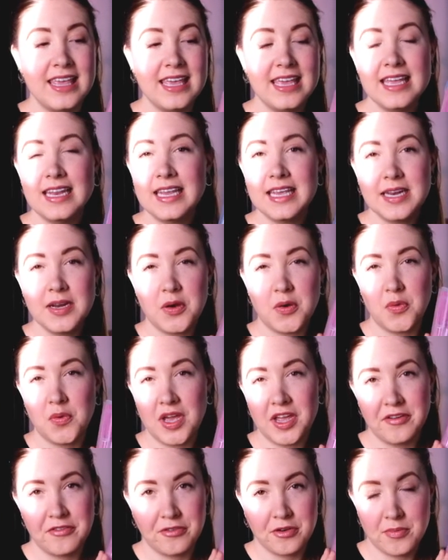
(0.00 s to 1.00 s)
eating
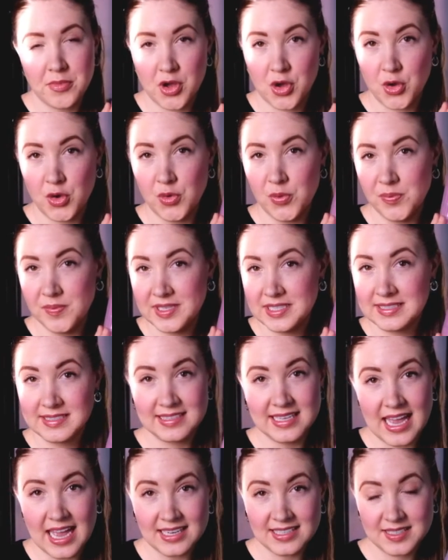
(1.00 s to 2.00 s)
away from home
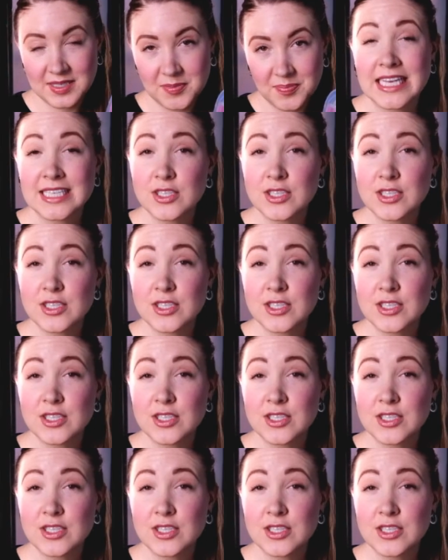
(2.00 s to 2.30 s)
set.